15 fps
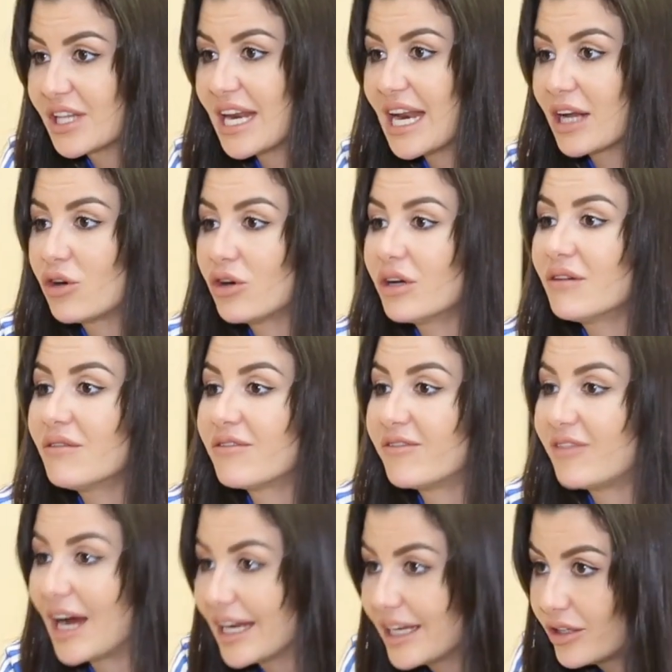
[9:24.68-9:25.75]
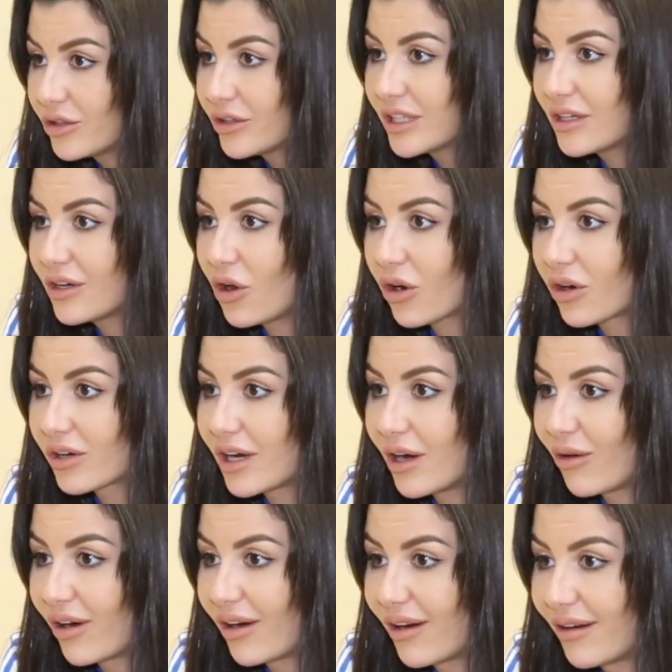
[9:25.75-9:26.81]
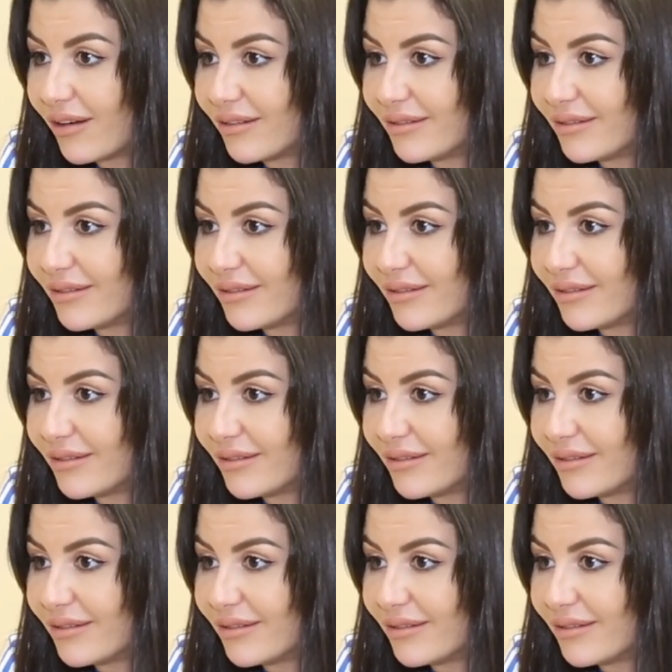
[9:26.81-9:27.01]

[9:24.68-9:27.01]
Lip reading: that I couldn't find during the lockdown.